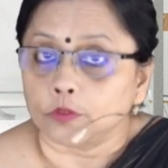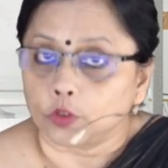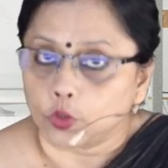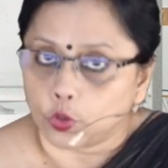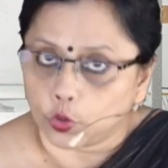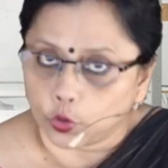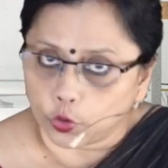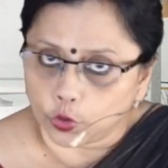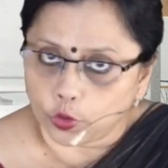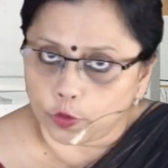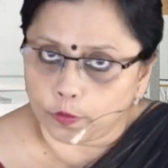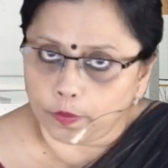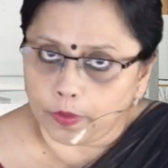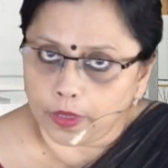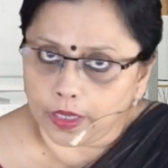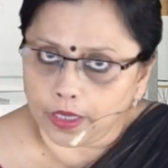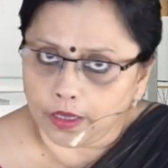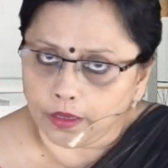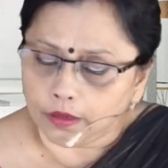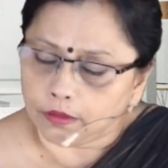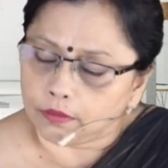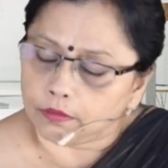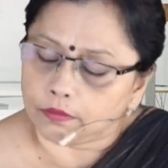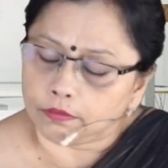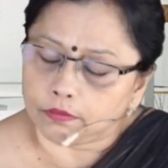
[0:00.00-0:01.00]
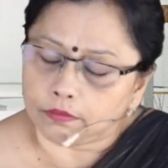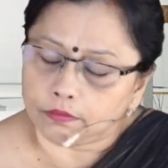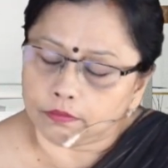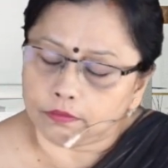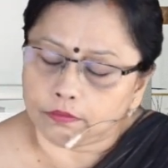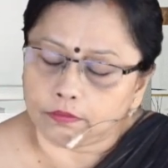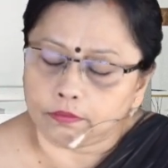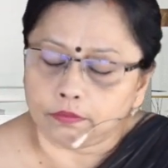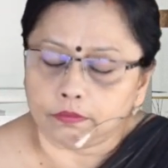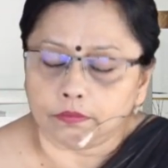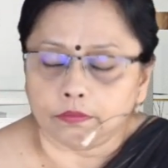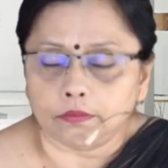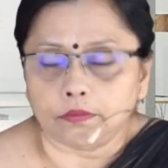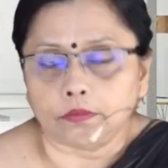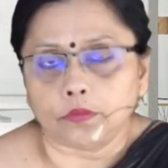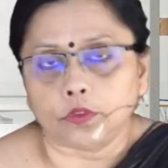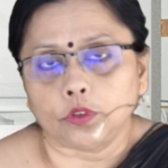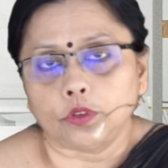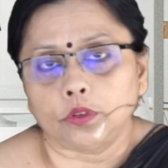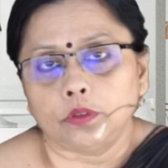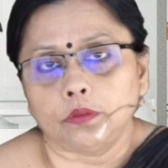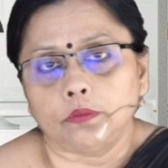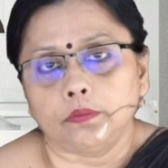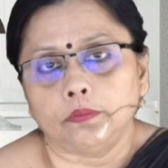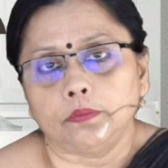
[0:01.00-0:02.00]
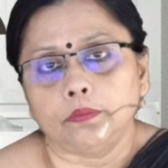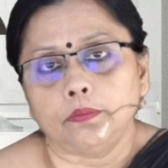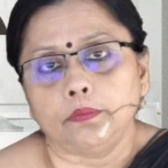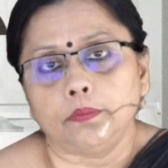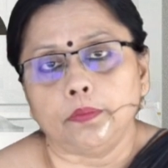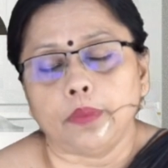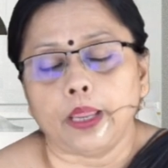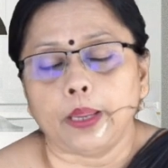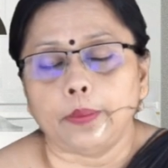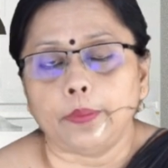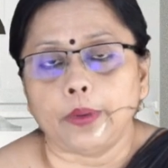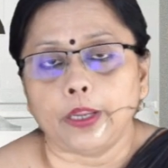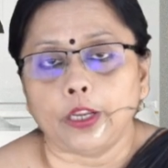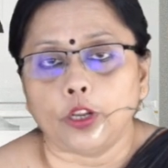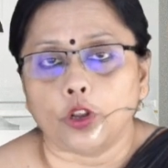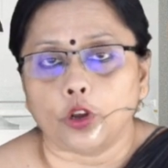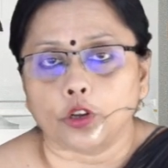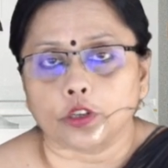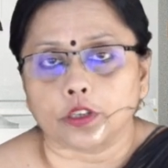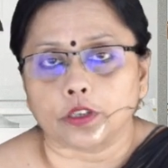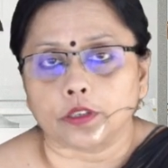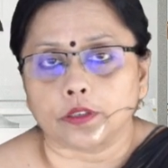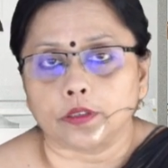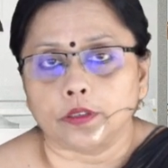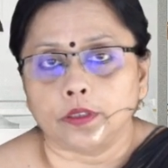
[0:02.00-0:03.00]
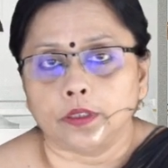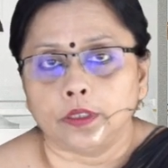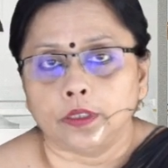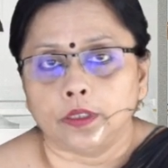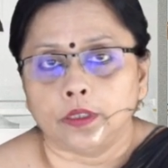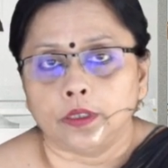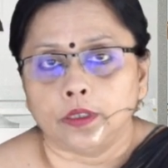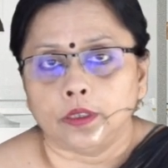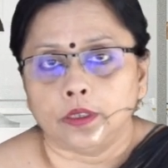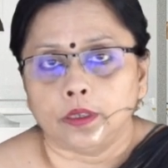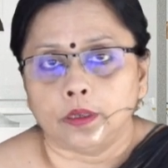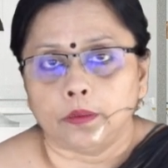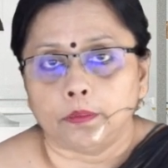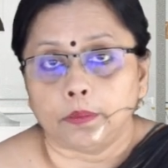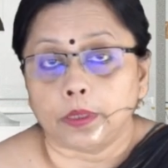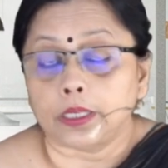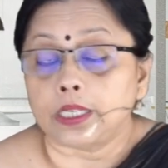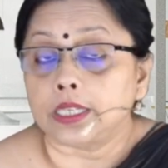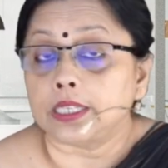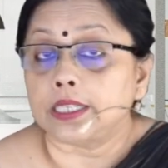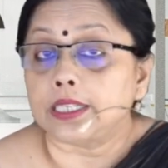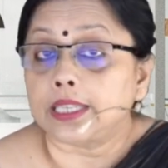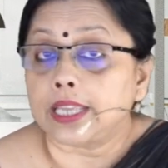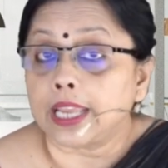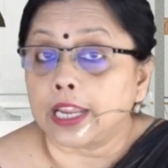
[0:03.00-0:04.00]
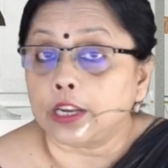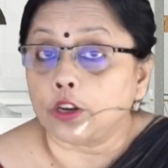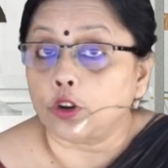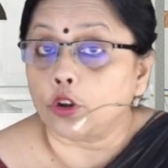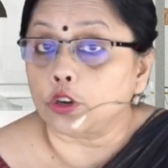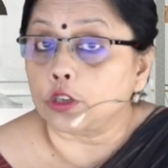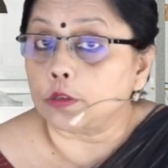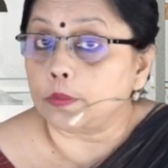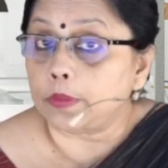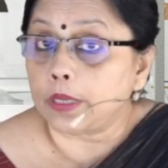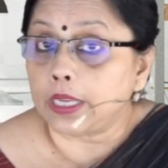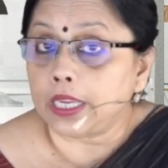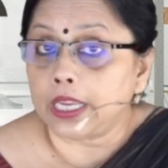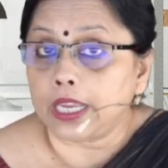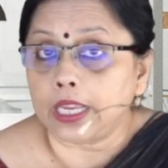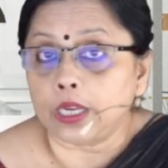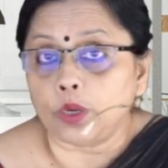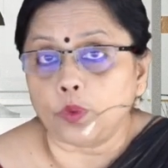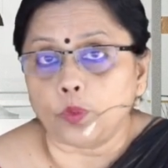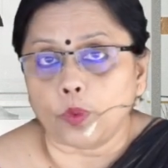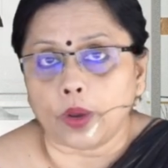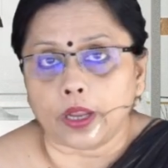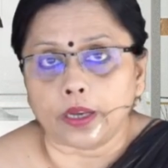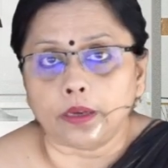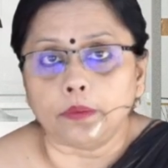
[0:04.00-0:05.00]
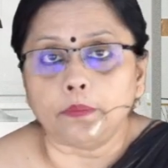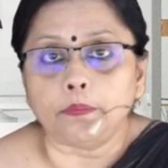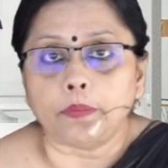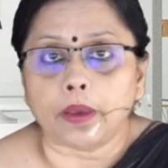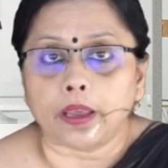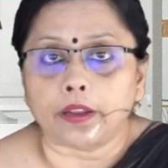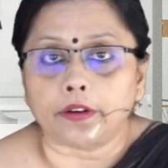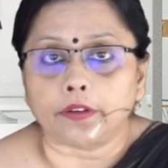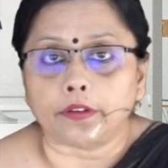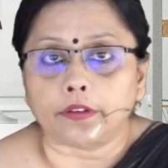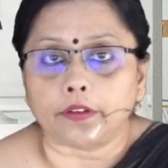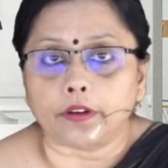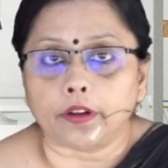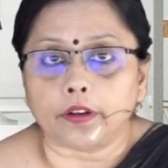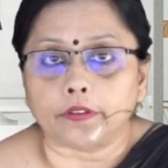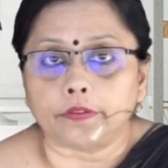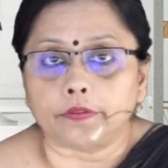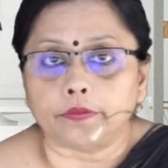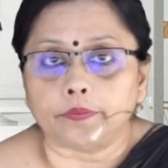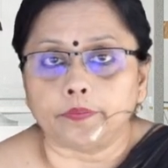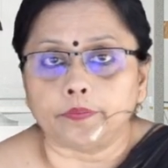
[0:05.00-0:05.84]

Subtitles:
Could be, maybe not, but it cannot be in one paragraph.